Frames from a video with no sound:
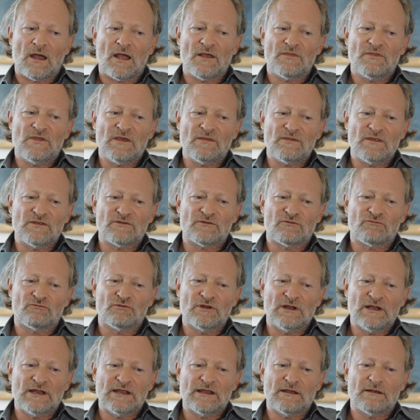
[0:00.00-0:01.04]
I think these are
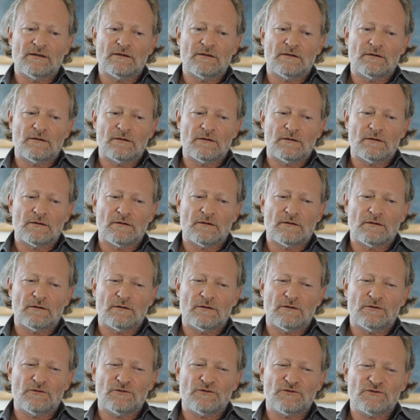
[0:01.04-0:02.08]
really
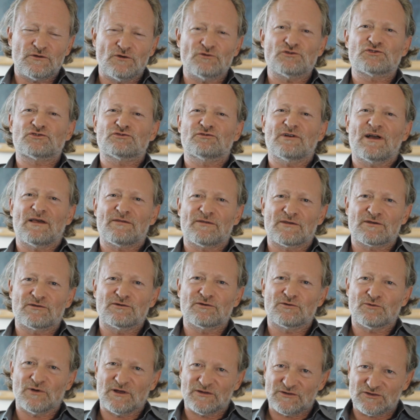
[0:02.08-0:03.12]
social,
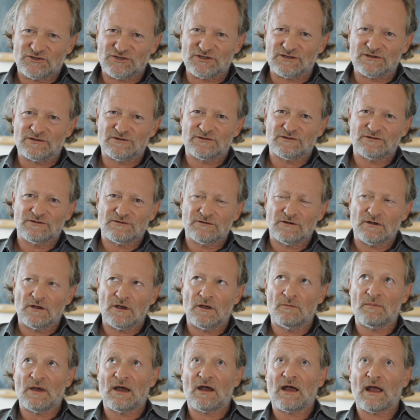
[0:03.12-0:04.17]
ethical questions
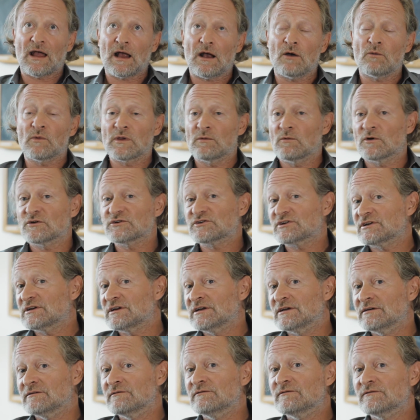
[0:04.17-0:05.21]
about how we want to
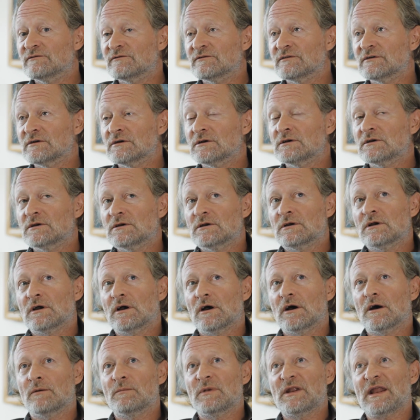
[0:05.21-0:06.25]
live
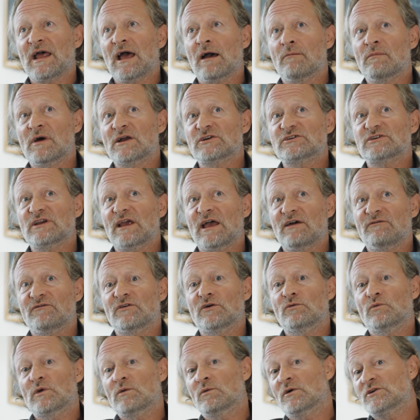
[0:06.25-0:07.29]
um, and how much
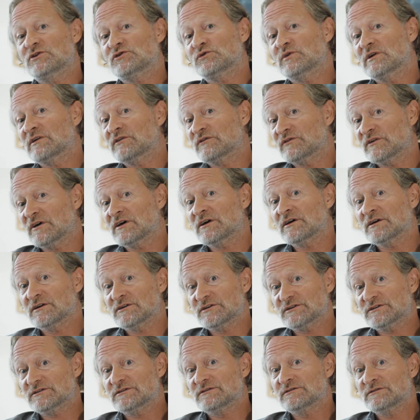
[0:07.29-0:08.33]
effort we want to
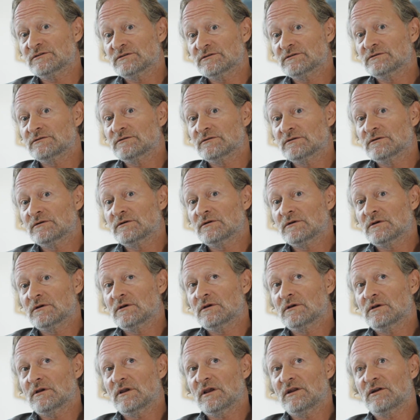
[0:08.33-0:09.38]
exert
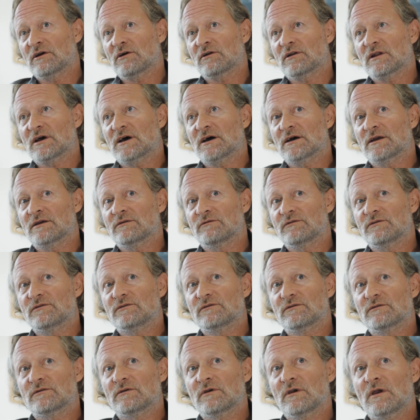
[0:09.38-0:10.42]
in our
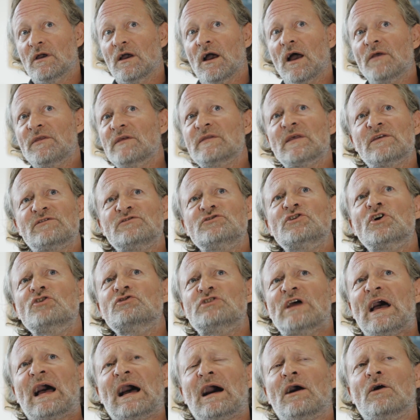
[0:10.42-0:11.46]
lives. I think there's no
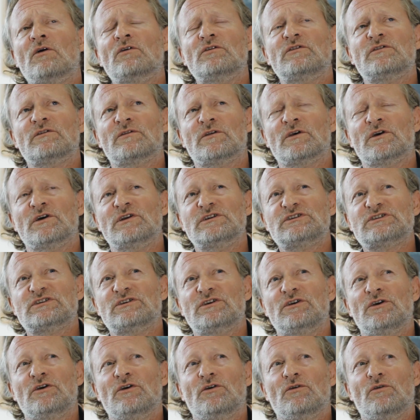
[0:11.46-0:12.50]
doubt that
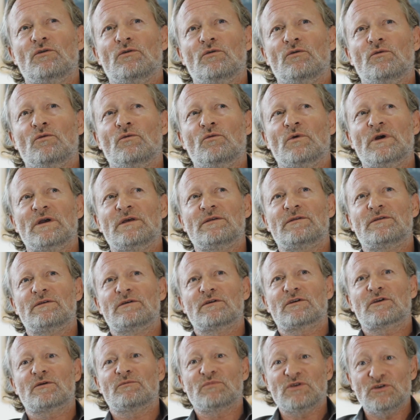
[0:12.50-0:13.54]
with
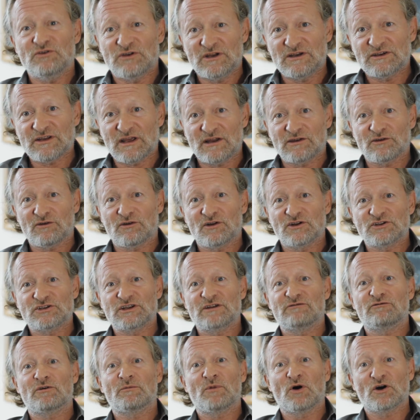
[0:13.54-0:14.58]
computing
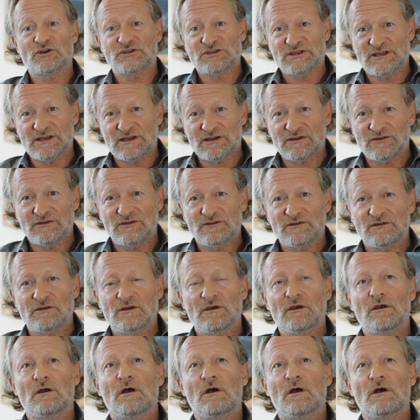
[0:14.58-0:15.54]
technology and robotics,